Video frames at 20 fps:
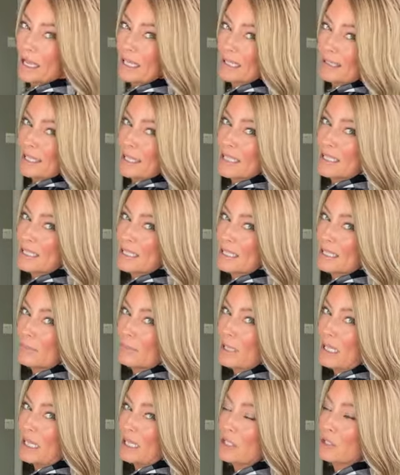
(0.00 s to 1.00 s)
it, this
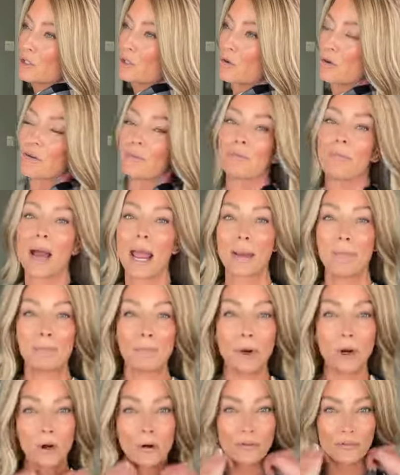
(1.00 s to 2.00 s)
to me is sort of
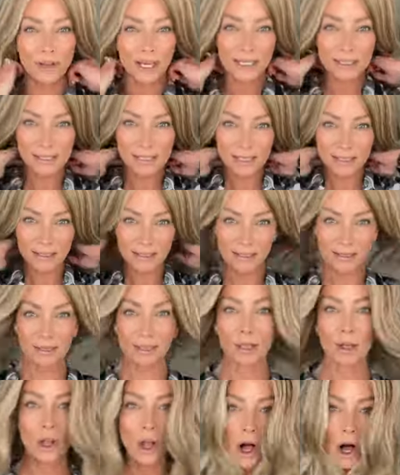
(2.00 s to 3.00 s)
my perfect
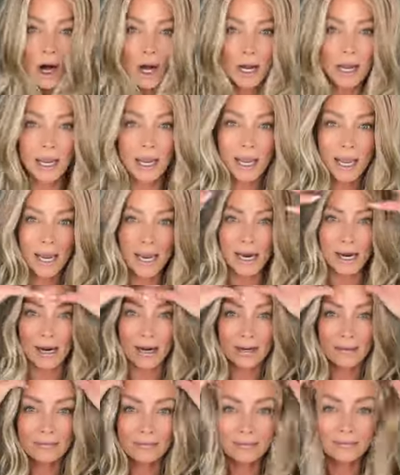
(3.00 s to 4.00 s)
long
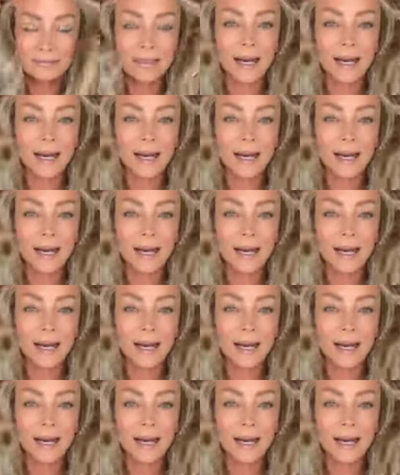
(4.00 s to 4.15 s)
hair.